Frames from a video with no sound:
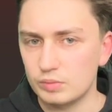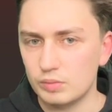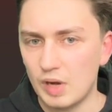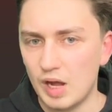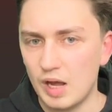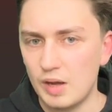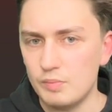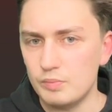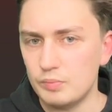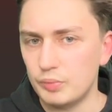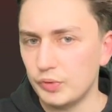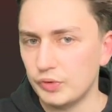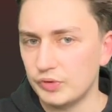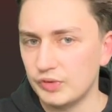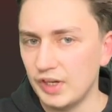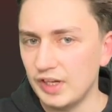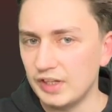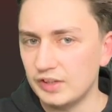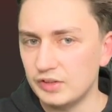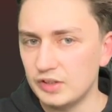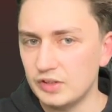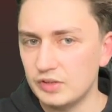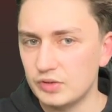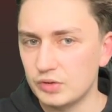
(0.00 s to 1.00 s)
I'm
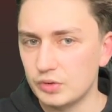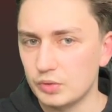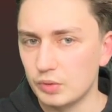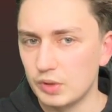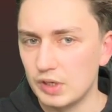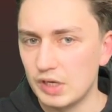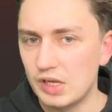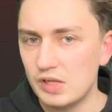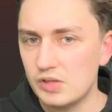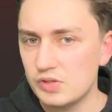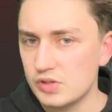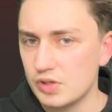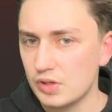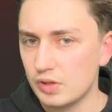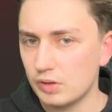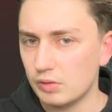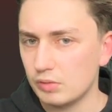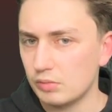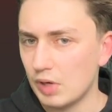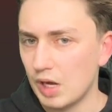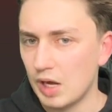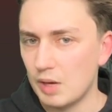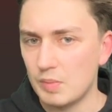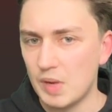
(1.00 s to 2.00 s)
protecting the queen,
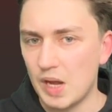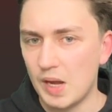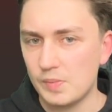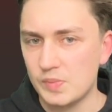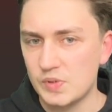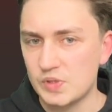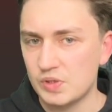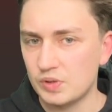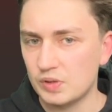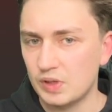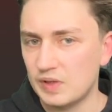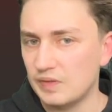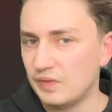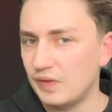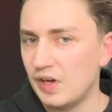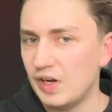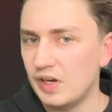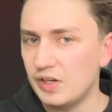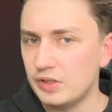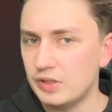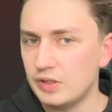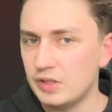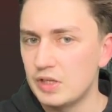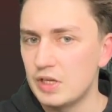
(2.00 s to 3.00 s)
so I'm absolutely
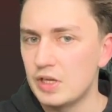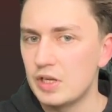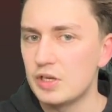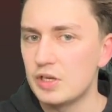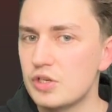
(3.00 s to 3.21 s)
fine.